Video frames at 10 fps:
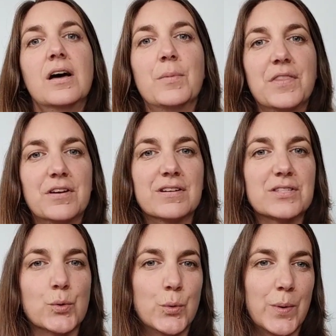But there
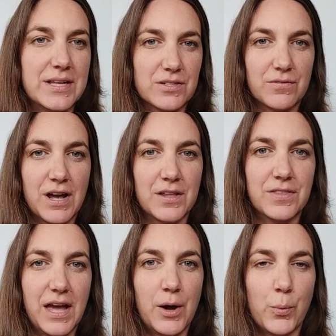is always
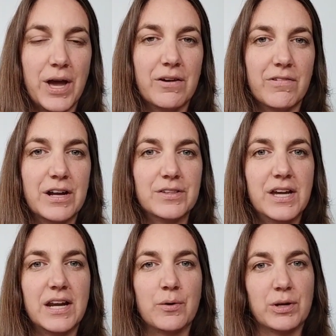a way around
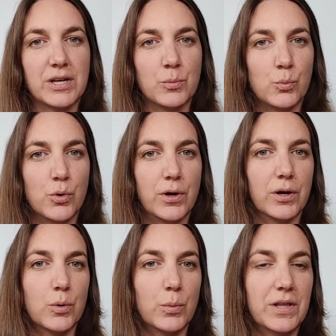that, and we can
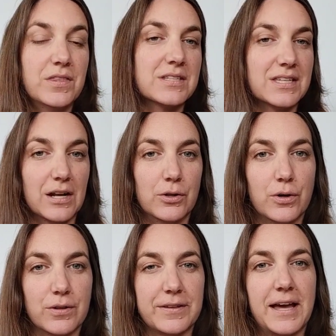work with the subtle
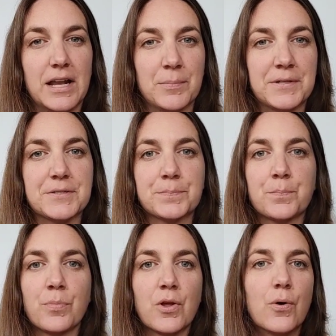earth element
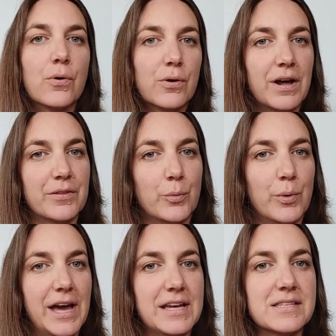or other
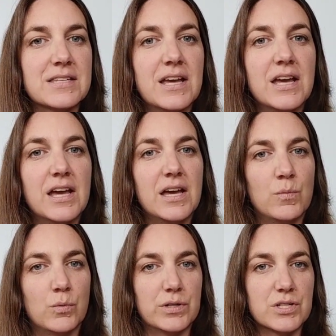ways
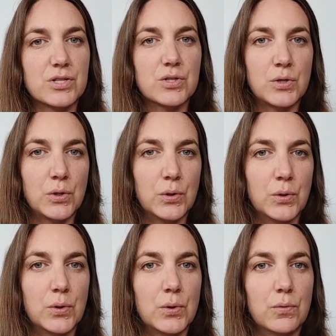in which
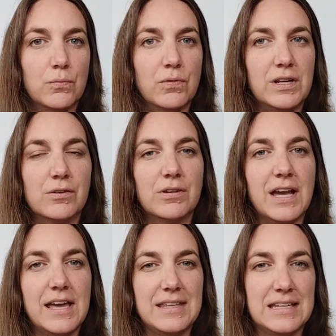to
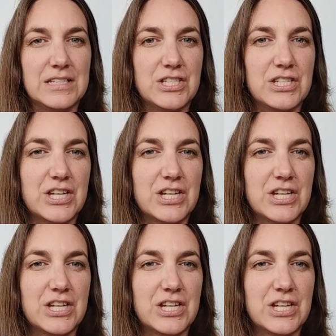recreate the energy